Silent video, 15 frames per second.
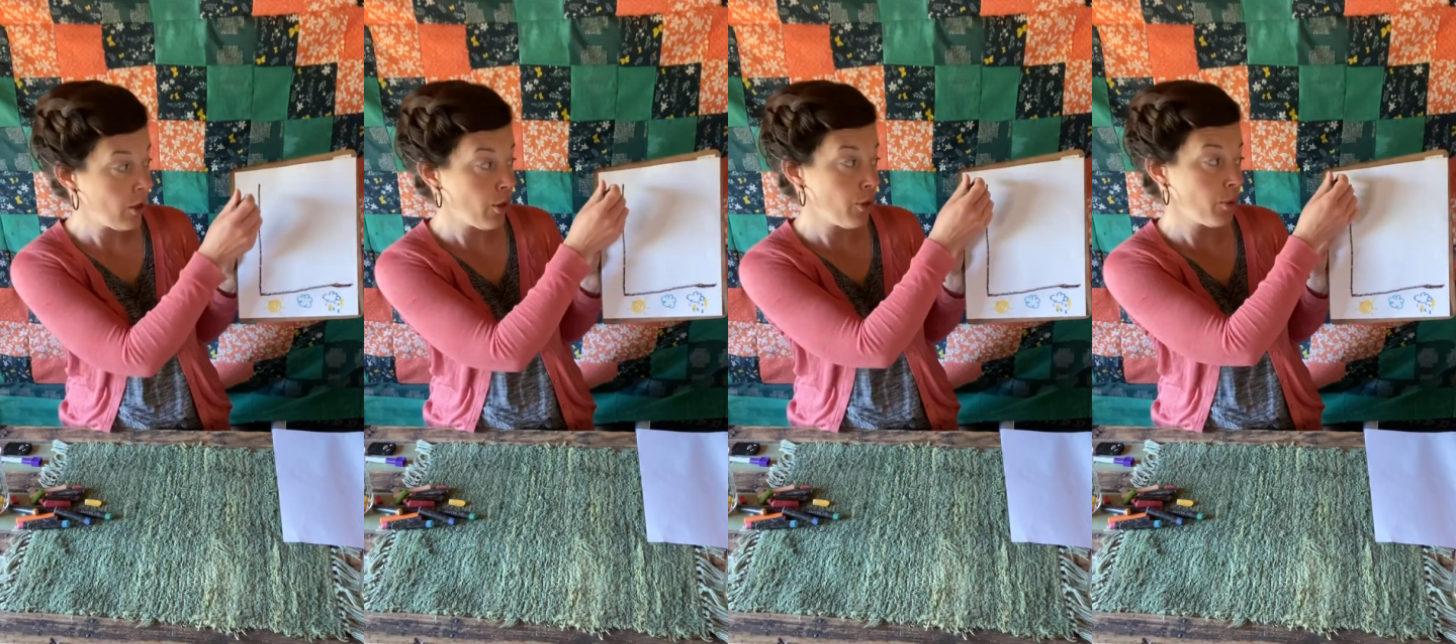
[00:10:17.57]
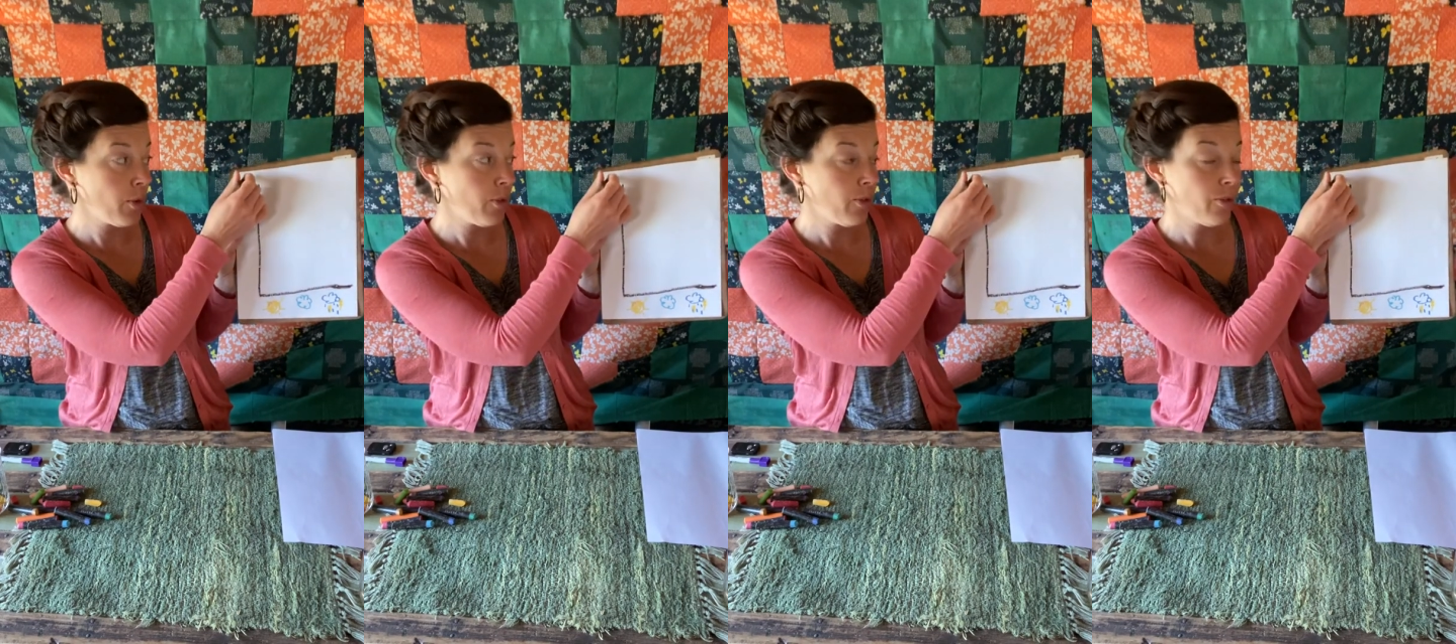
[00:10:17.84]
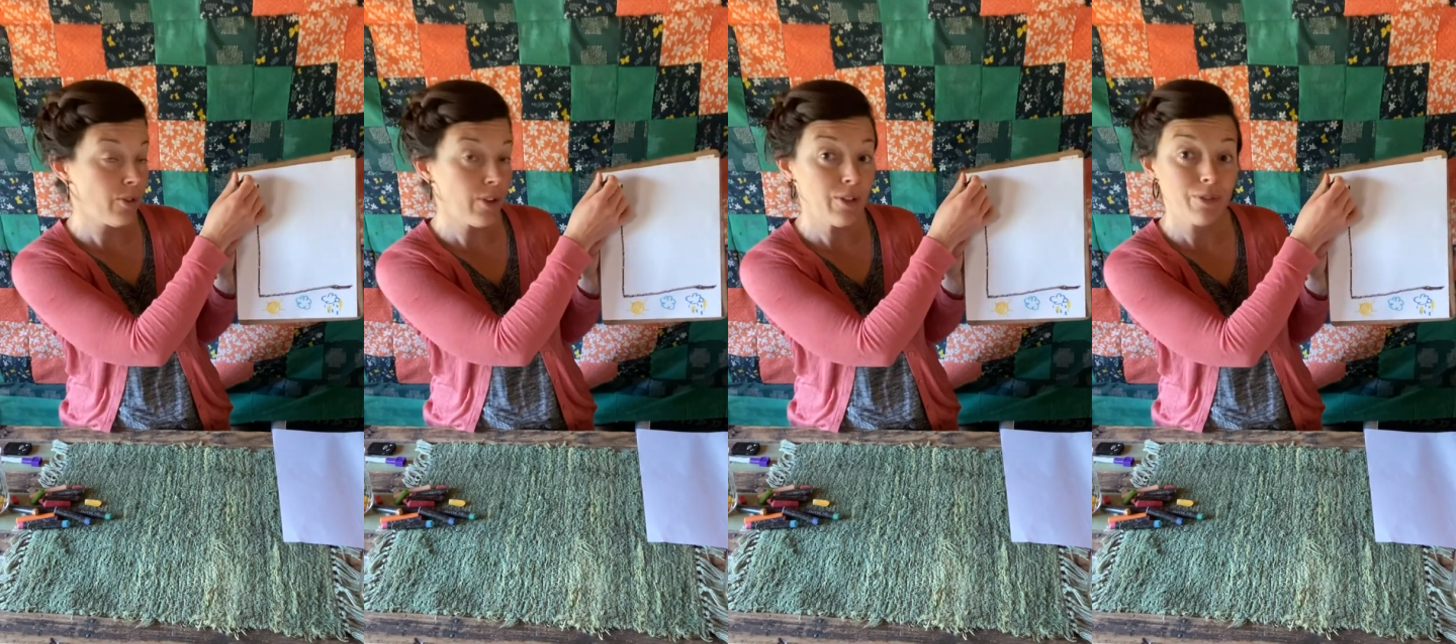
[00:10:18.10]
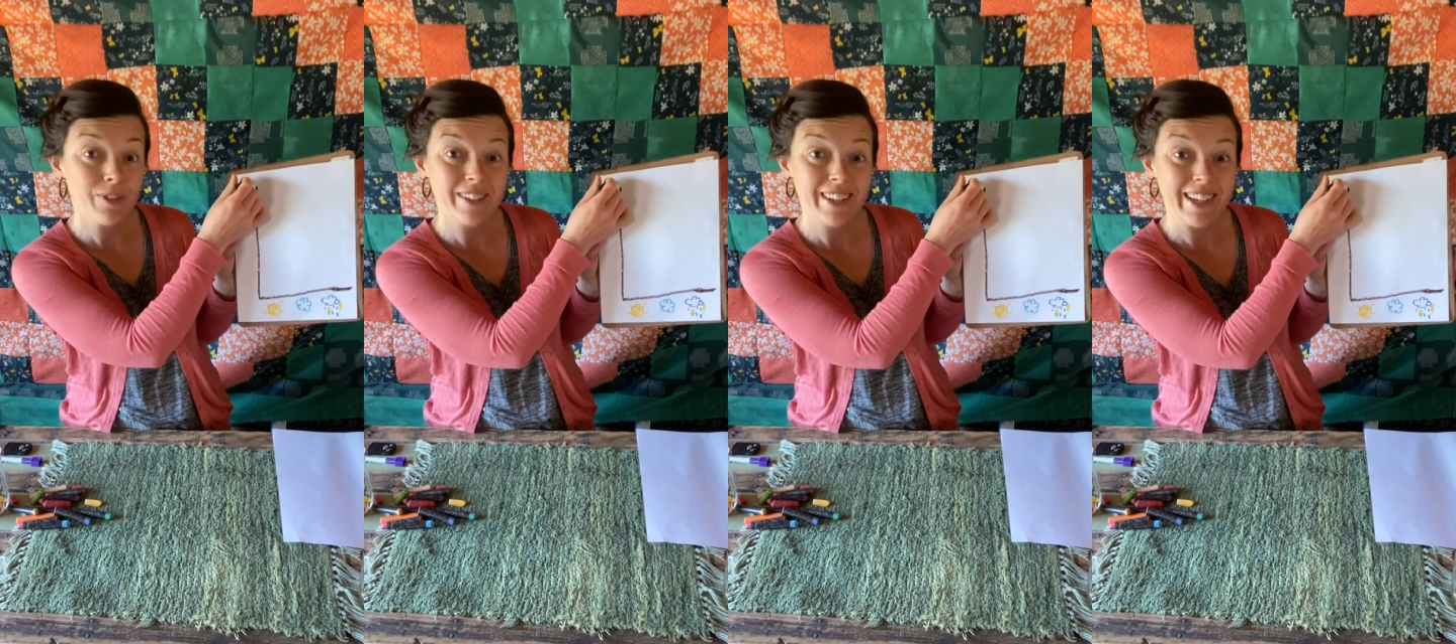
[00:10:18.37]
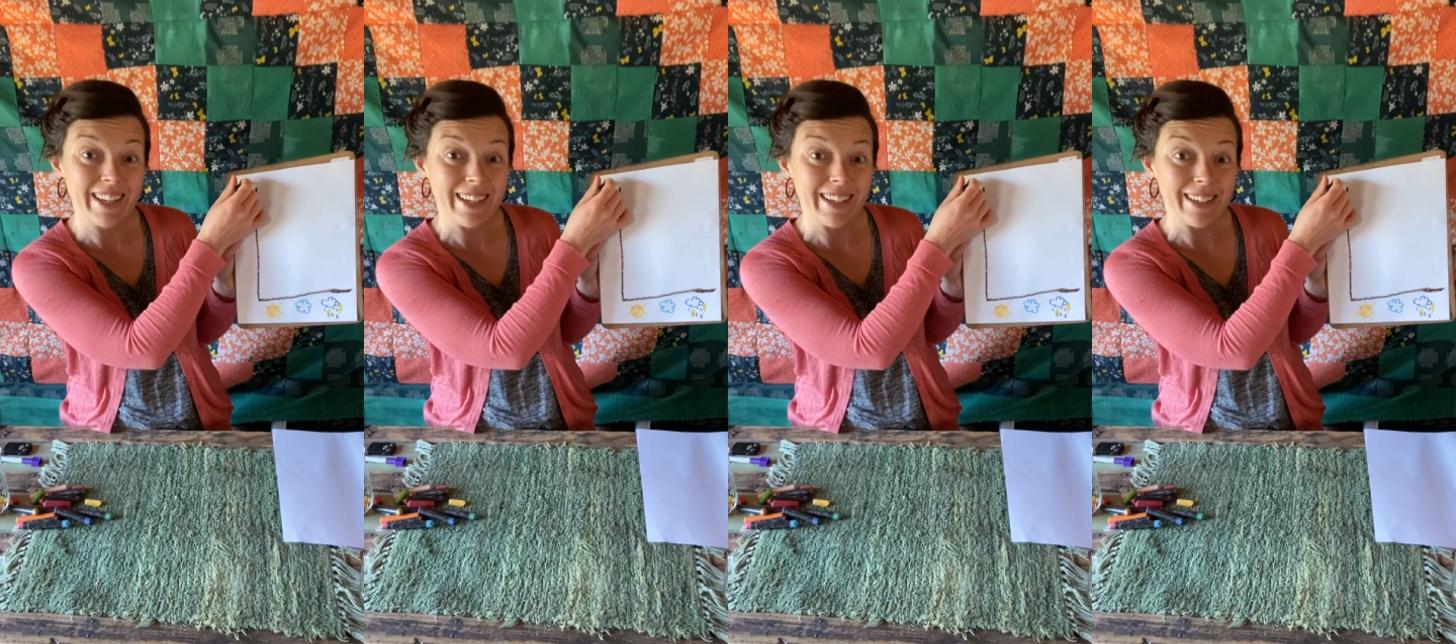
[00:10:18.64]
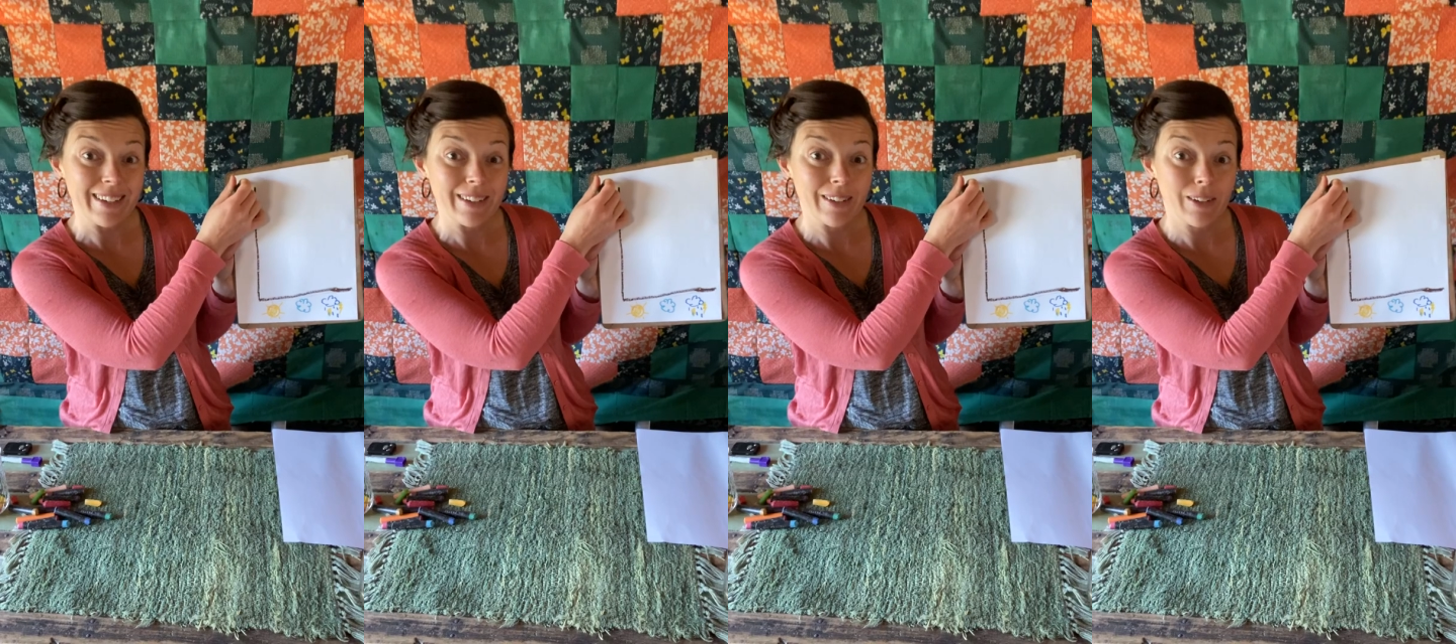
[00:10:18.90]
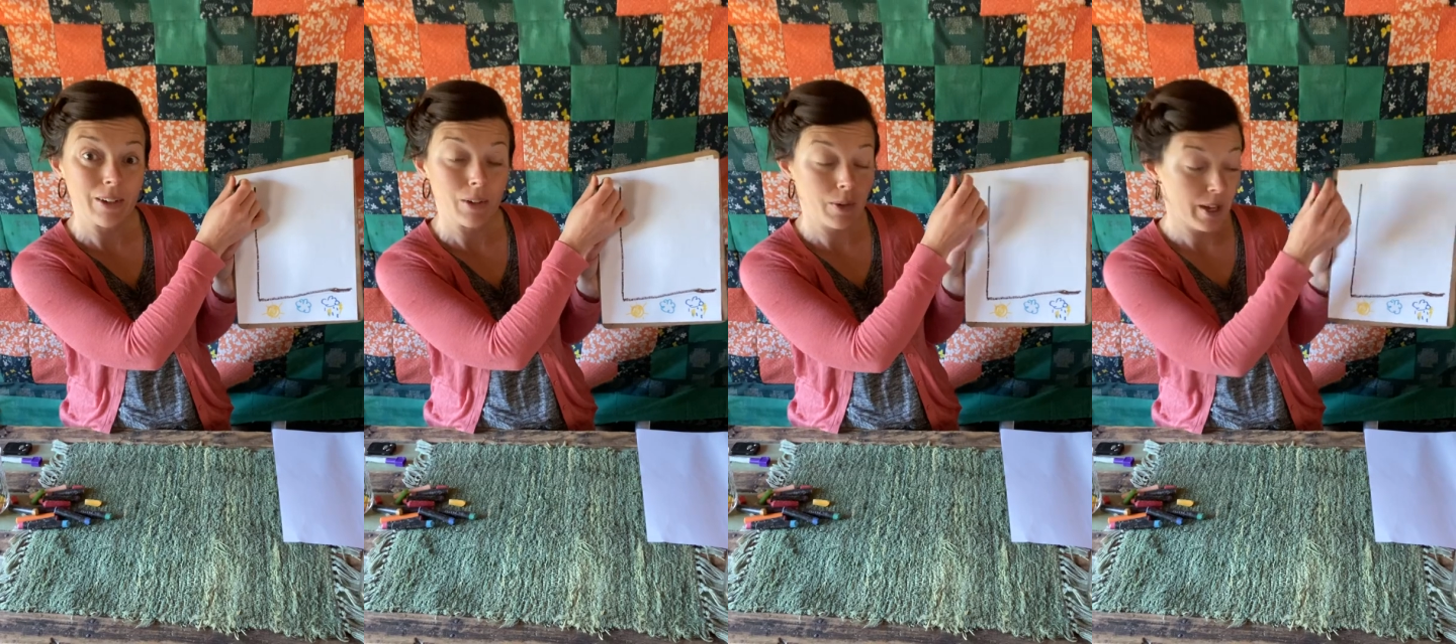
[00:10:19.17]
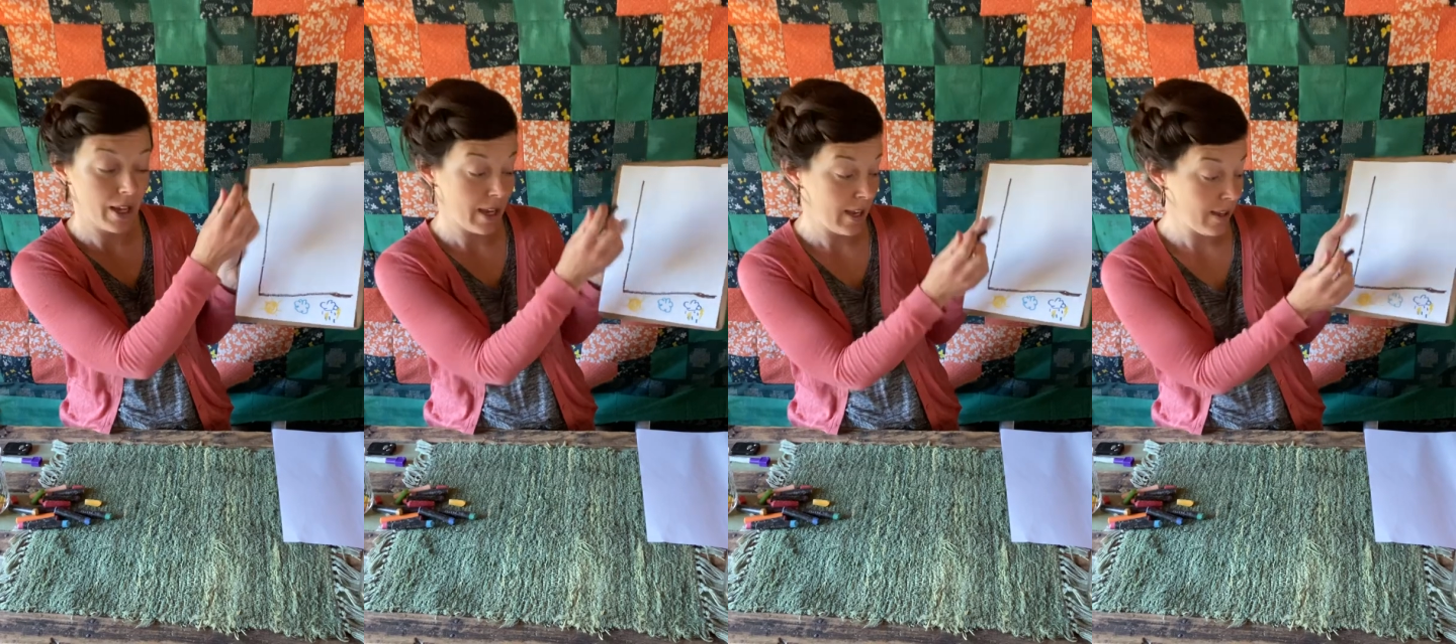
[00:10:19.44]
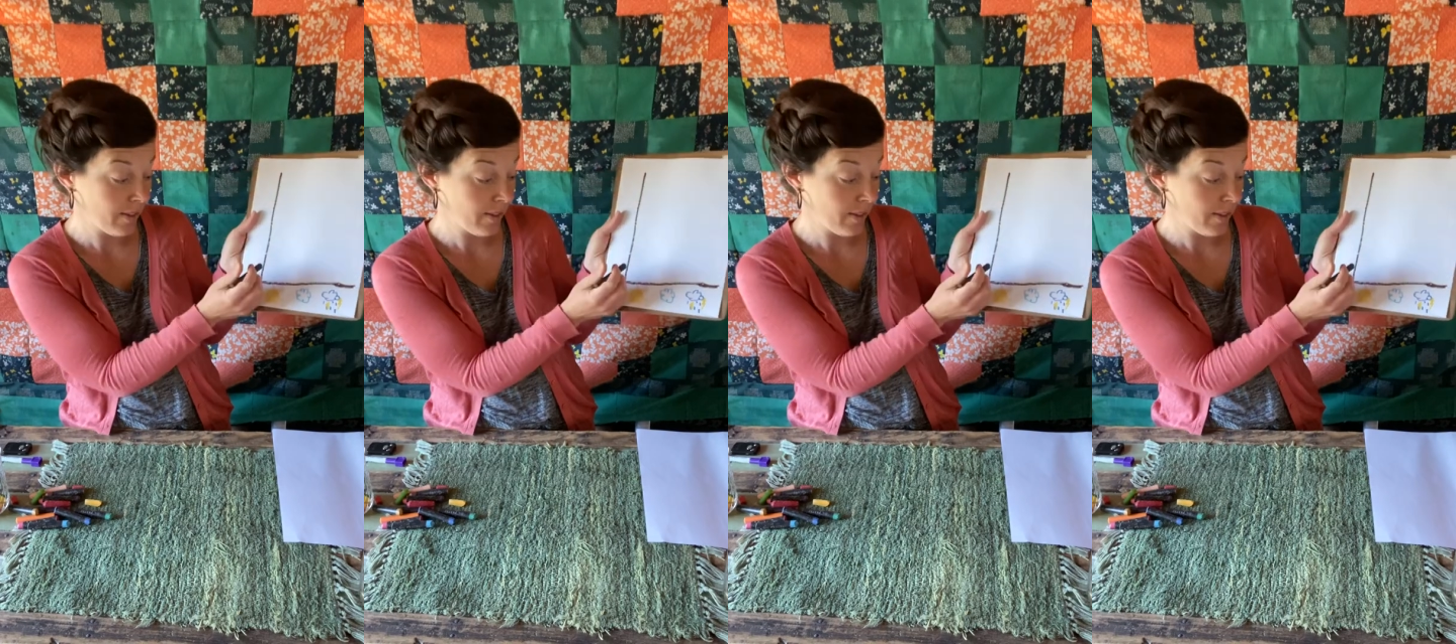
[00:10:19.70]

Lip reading: through 15, okay?